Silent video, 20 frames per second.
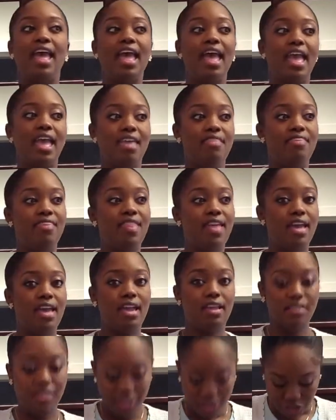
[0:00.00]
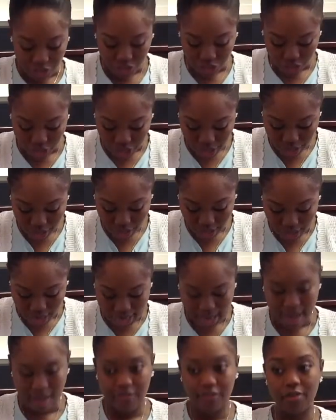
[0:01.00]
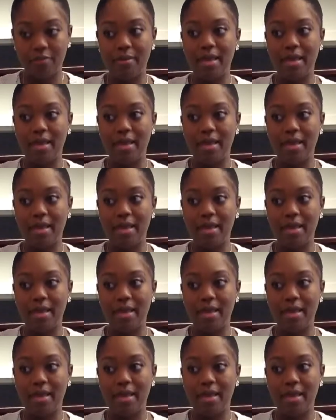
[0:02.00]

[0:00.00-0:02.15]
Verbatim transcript: And then this shirt I got from